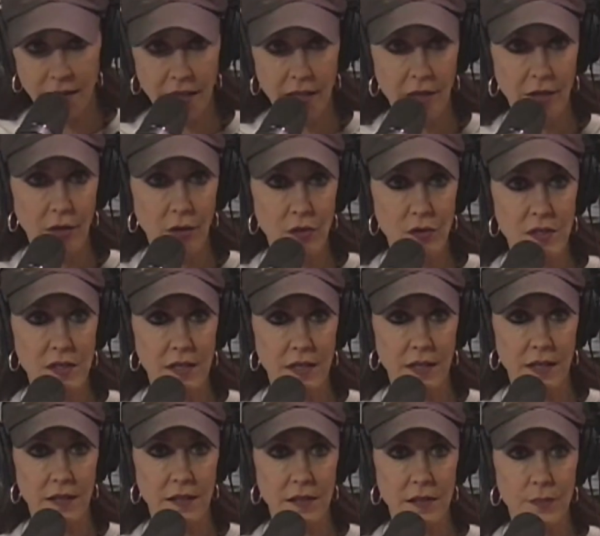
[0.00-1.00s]
it goes to
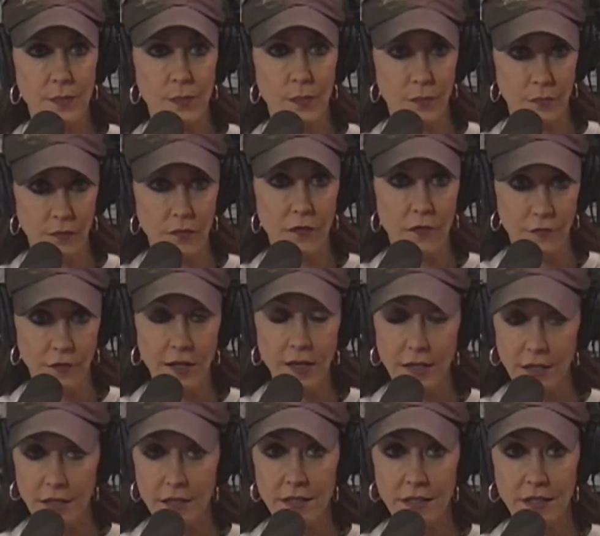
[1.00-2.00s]
his
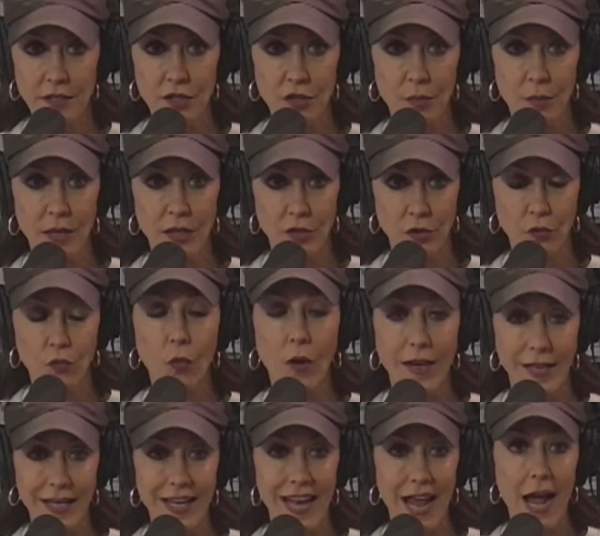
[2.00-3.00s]
fitness, as you mentioned,
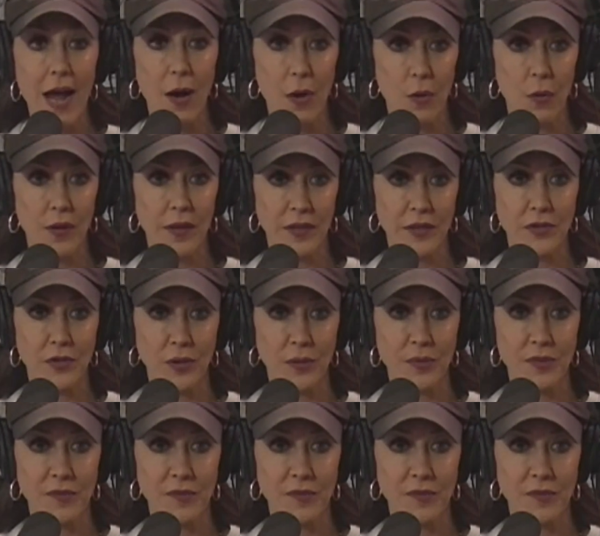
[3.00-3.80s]
right now in terms of